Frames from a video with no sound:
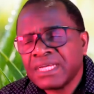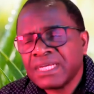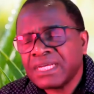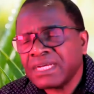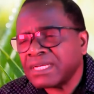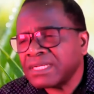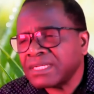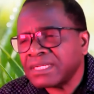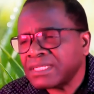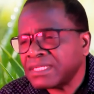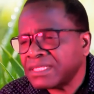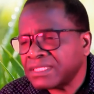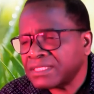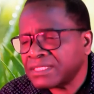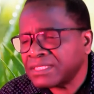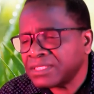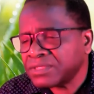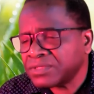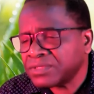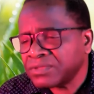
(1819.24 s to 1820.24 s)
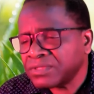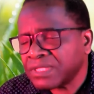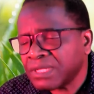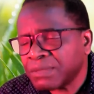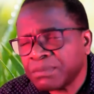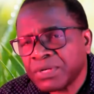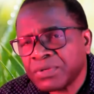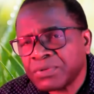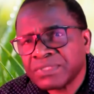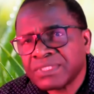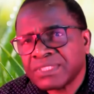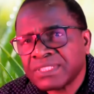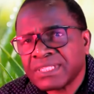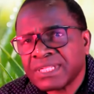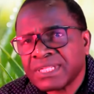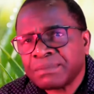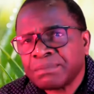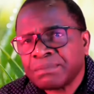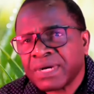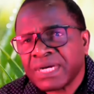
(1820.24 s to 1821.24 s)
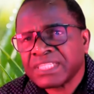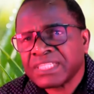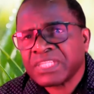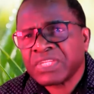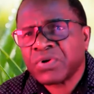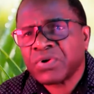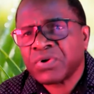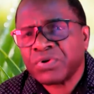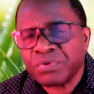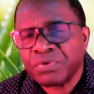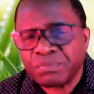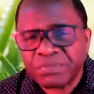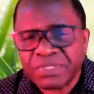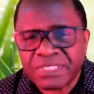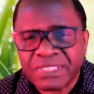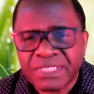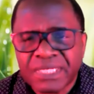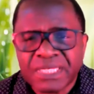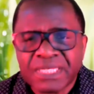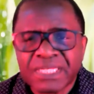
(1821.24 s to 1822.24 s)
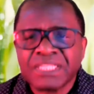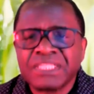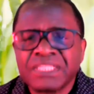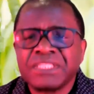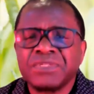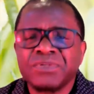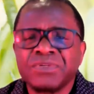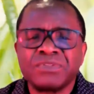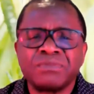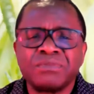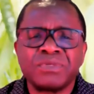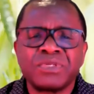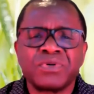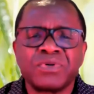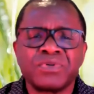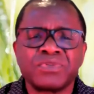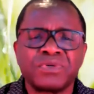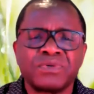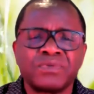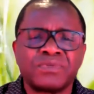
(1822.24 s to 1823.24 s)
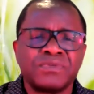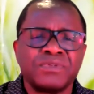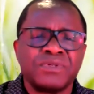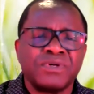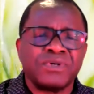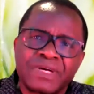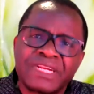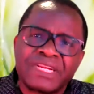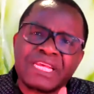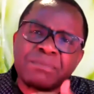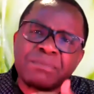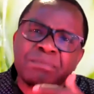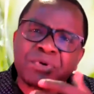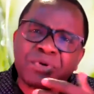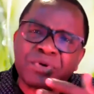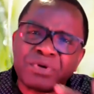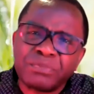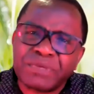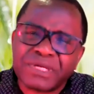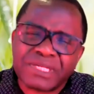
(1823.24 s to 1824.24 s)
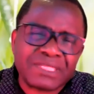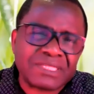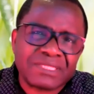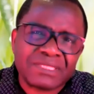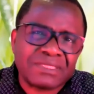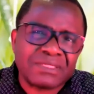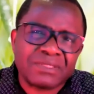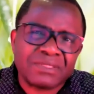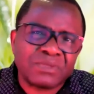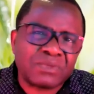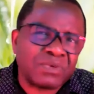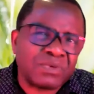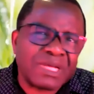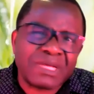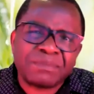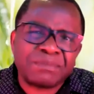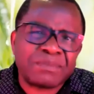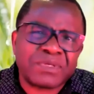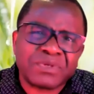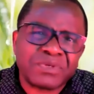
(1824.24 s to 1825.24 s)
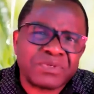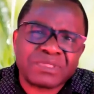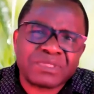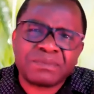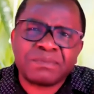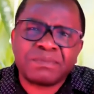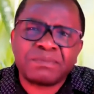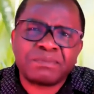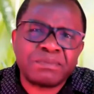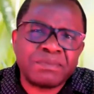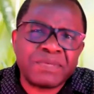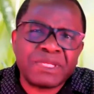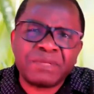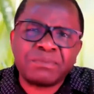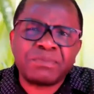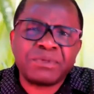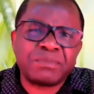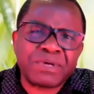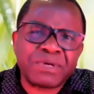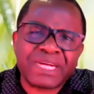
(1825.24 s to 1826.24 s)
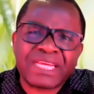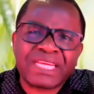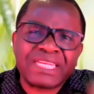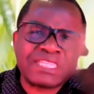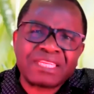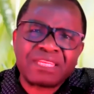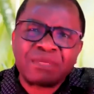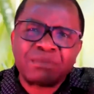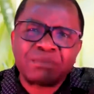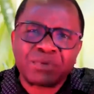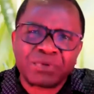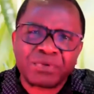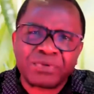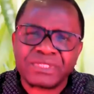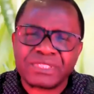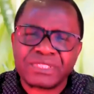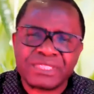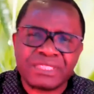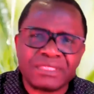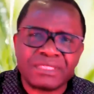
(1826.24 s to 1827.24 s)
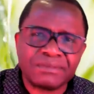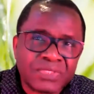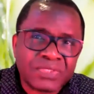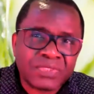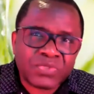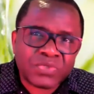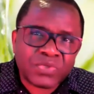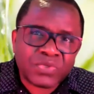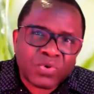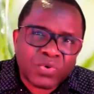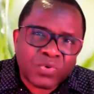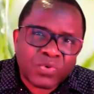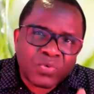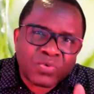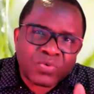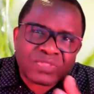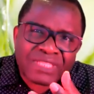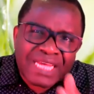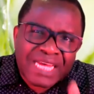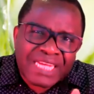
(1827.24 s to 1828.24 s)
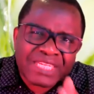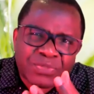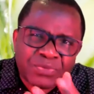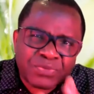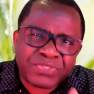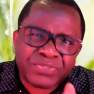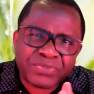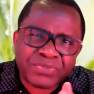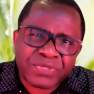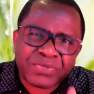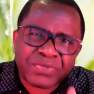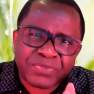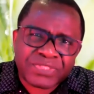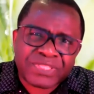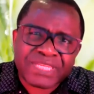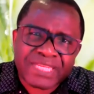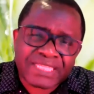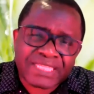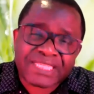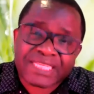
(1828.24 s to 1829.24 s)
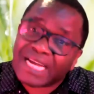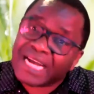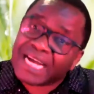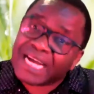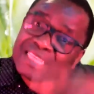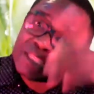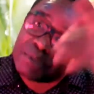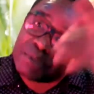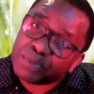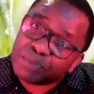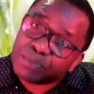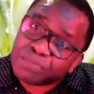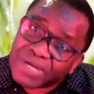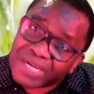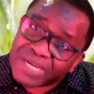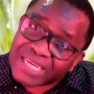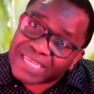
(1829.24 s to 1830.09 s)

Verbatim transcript: Uh, it is not about a bad economy. It is not because of unemployment. Why? Because many people are getting blood. So that which you are not getting, other people are